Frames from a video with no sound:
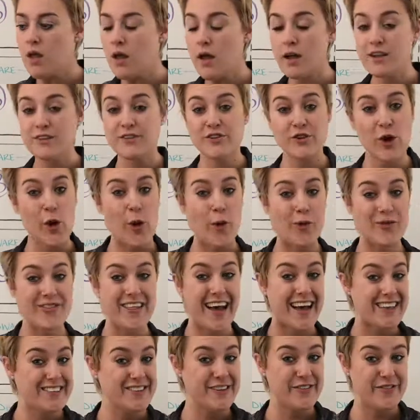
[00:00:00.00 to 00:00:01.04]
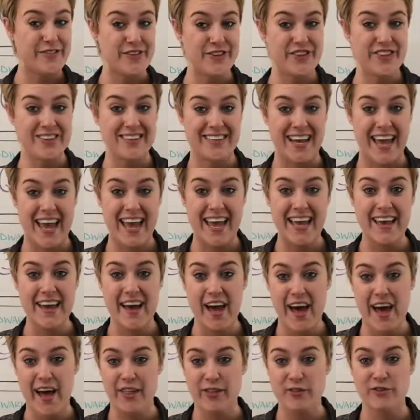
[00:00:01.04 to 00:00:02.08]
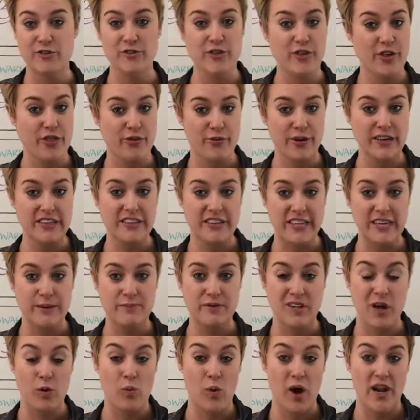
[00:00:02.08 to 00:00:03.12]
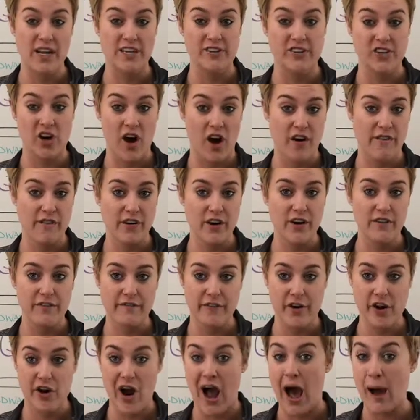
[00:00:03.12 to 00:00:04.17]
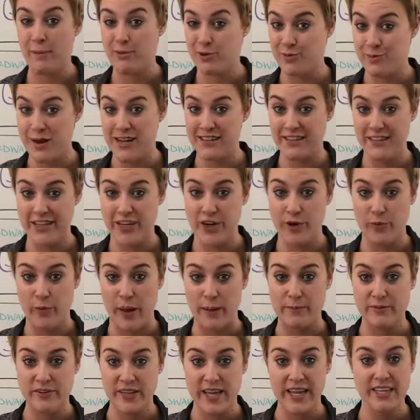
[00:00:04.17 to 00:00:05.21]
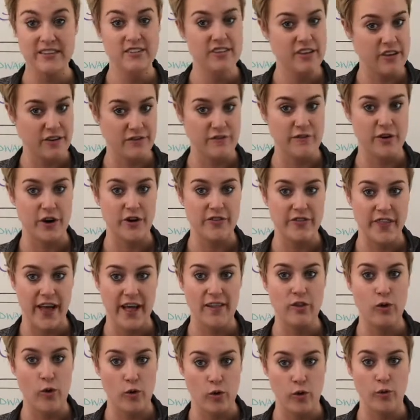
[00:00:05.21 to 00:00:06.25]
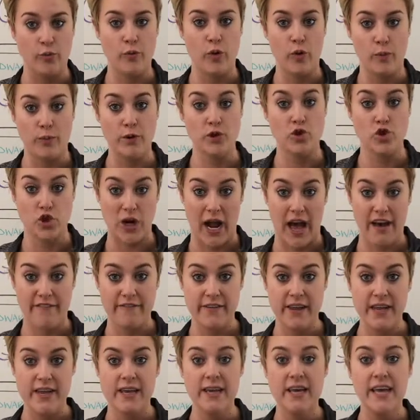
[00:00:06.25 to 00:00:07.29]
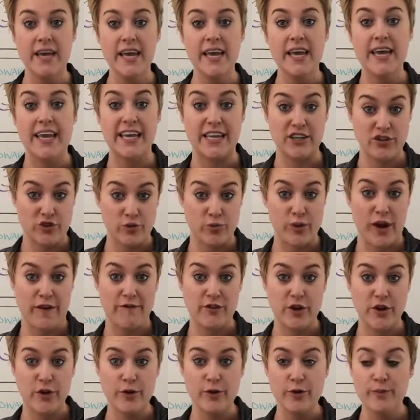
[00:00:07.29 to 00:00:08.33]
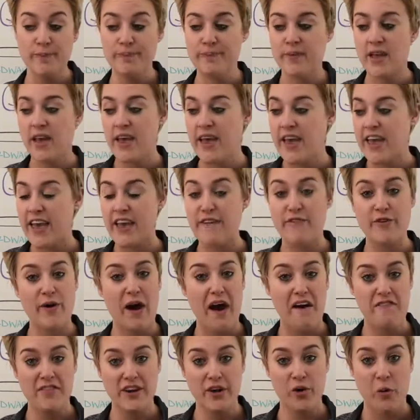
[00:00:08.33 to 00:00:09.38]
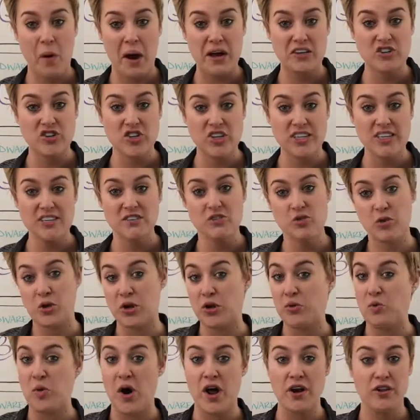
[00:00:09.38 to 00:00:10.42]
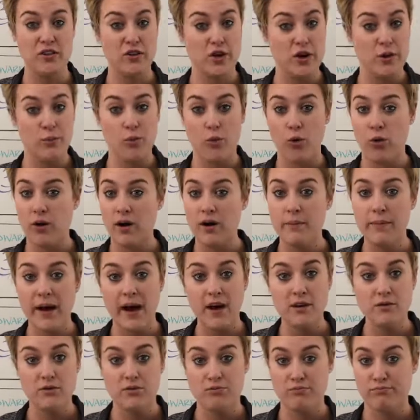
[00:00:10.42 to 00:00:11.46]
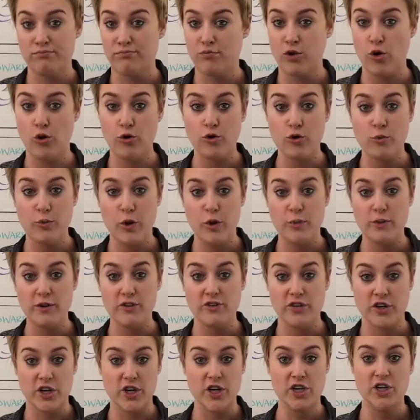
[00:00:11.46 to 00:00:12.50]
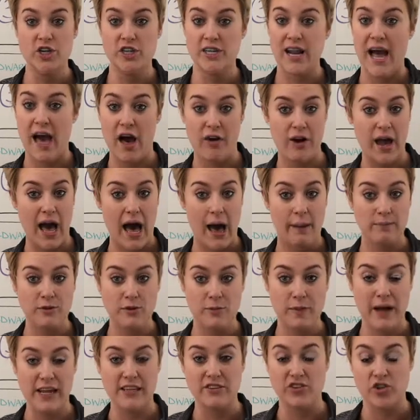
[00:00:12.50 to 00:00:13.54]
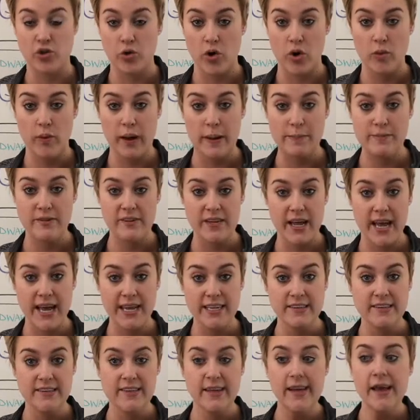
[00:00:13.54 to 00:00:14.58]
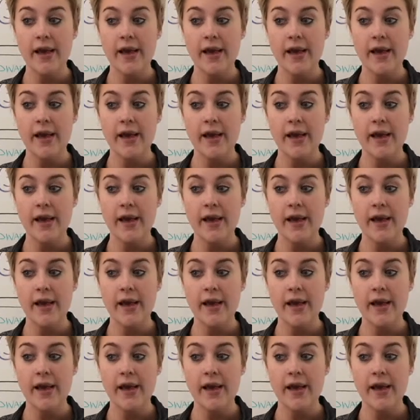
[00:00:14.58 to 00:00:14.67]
So that's it for today. Those are the 3 tips I wanted to cover for optimizing your website to convert that local mobile traffic into revenue. If you have any questions or you want to learn more about local mobile search and how to optimize your website,